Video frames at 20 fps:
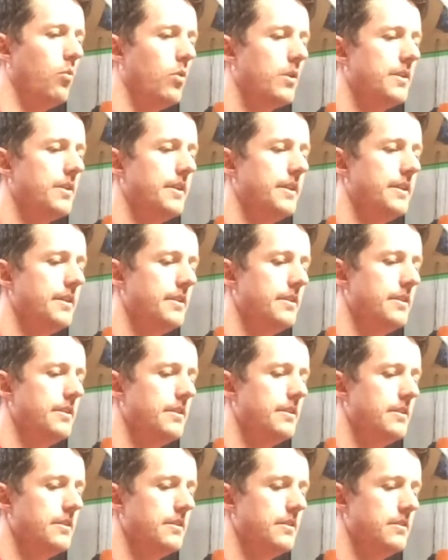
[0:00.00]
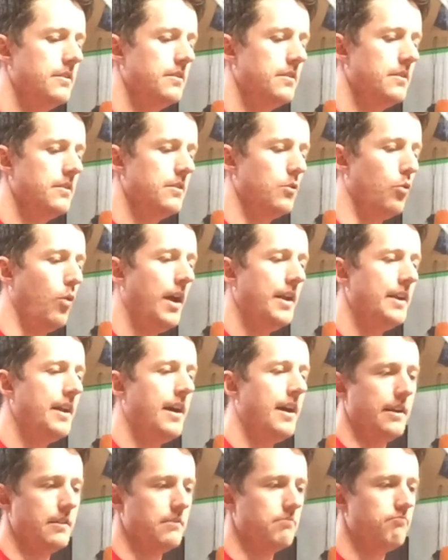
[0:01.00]

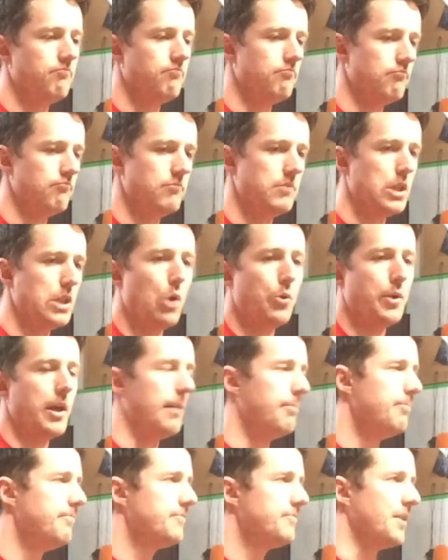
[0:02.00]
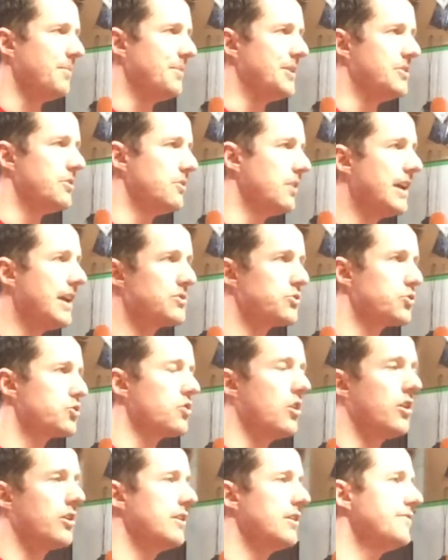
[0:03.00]
why not load up? I mean, your
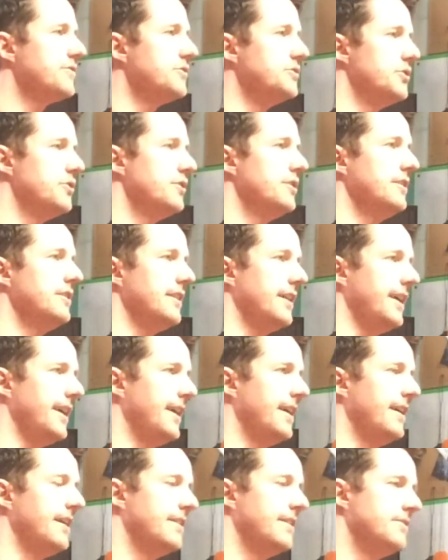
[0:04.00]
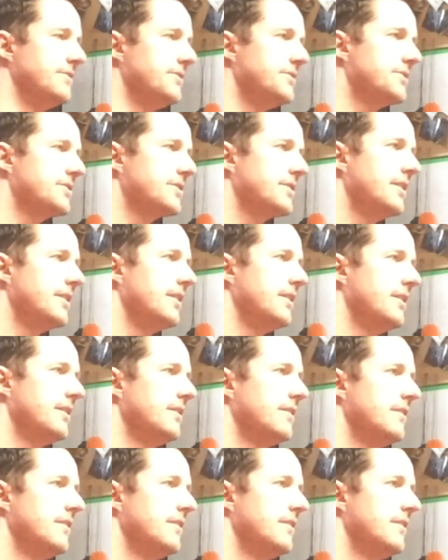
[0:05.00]
legs are strong enough to do it, and